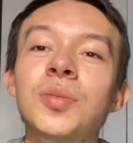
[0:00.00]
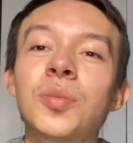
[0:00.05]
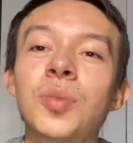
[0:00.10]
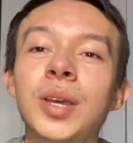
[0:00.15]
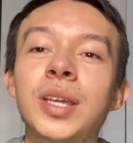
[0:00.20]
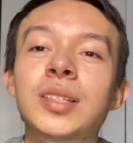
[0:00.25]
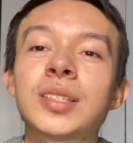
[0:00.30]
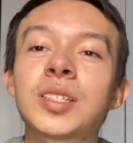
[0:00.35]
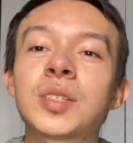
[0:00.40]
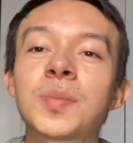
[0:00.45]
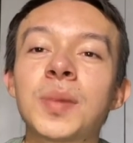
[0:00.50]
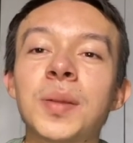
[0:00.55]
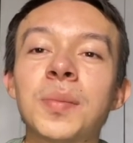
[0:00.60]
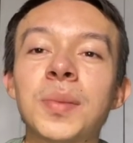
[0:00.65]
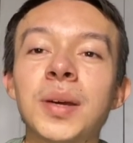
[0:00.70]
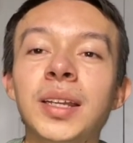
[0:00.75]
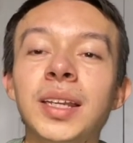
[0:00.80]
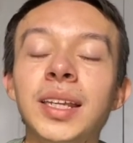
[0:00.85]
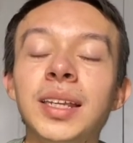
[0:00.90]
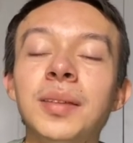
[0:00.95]
way to spend
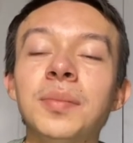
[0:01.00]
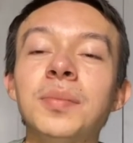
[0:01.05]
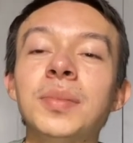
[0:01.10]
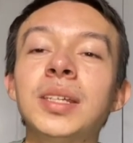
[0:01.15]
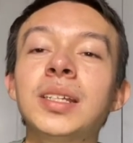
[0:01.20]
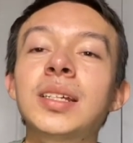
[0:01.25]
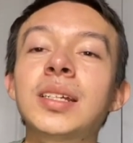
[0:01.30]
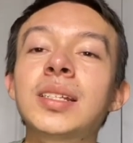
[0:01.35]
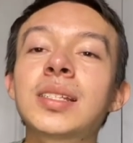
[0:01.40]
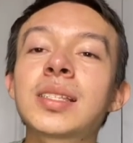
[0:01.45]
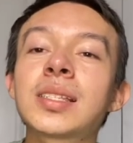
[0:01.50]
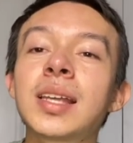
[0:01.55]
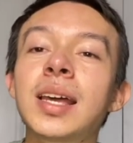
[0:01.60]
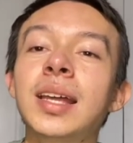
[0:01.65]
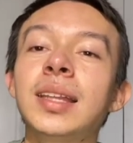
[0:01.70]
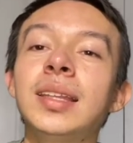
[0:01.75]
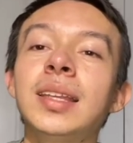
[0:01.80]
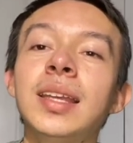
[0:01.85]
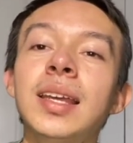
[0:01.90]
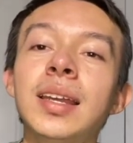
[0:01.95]
money, because
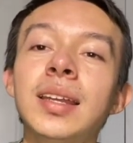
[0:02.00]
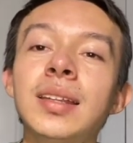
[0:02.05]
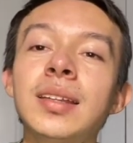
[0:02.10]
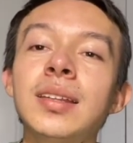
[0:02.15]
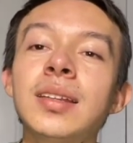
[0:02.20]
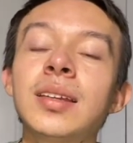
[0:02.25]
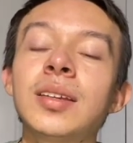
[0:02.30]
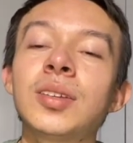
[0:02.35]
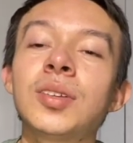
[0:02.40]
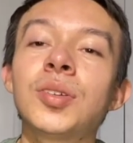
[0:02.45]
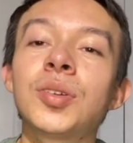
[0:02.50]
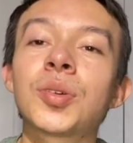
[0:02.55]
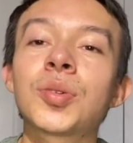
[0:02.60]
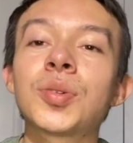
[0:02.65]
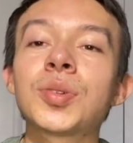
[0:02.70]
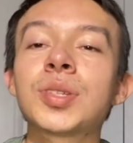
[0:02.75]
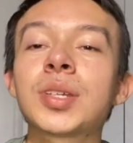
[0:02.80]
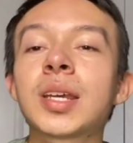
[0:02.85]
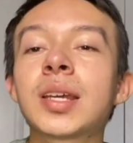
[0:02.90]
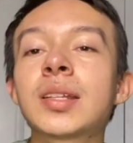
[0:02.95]
at the end, you're
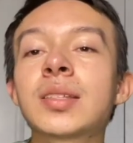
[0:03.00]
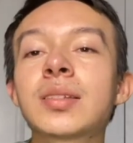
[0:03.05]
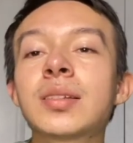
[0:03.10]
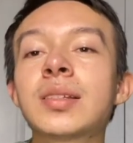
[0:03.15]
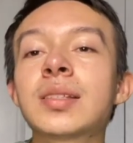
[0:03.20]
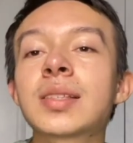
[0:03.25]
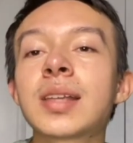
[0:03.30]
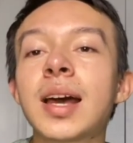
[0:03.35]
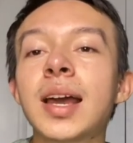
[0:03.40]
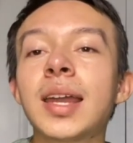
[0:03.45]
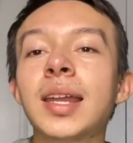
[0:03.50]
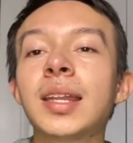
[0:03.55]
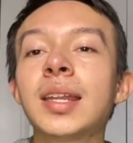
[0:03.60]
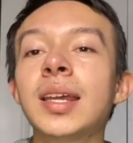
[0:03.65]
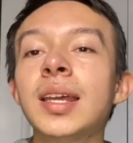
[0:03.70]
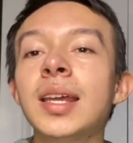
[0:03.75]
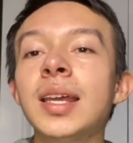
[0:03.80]
going to get into design